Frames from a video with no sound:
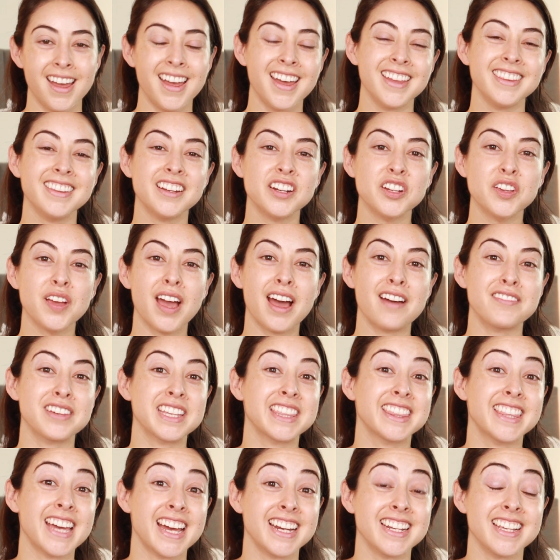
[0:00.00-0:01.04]
And there you have
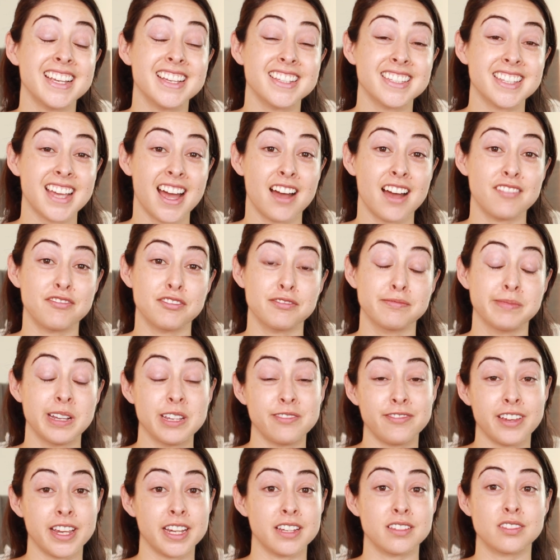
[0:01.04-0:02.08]
it, that is half of my
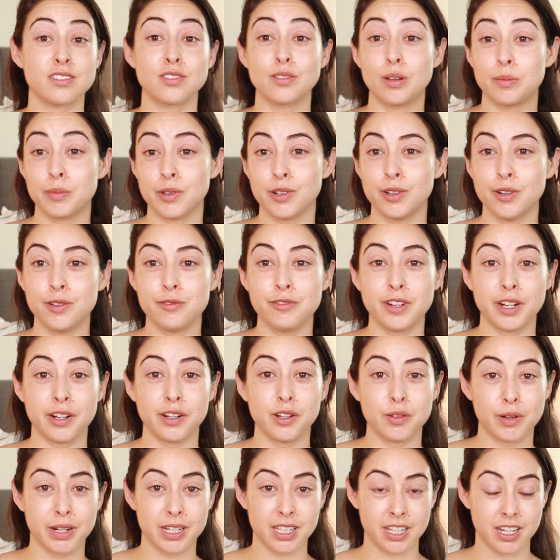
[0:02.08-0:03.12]
face. So I'm gonna very
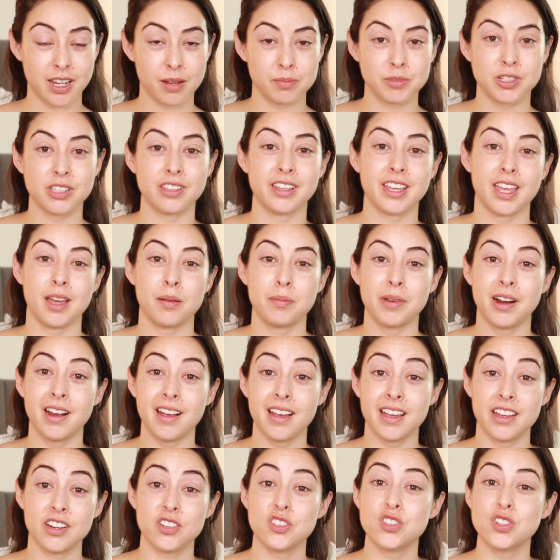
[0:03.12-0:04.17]
quickly come to the camera
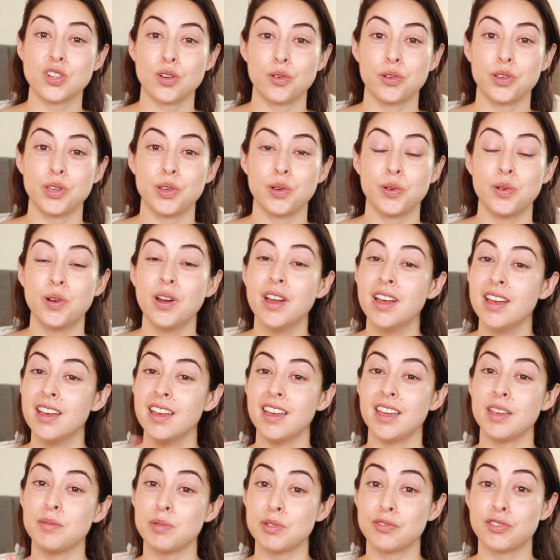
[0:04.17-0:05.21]
and show you
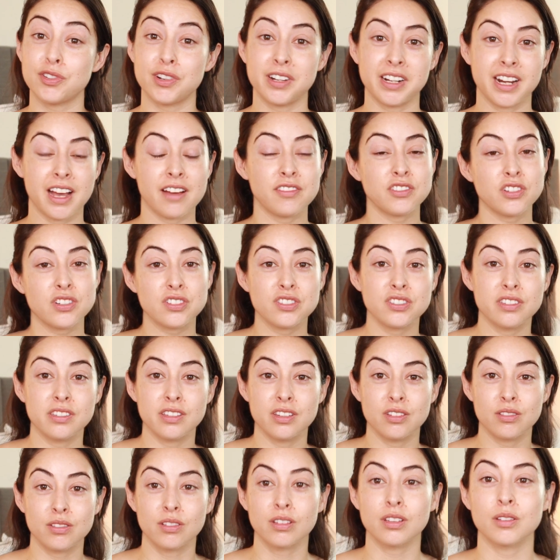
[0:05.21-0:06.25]
a before and after so that
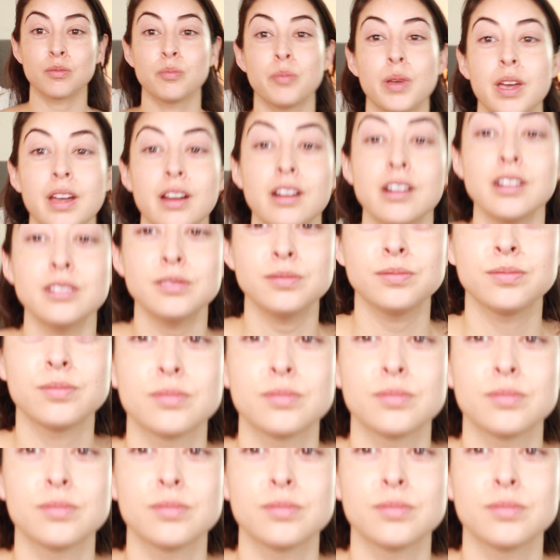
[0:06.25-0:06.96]
you can compare.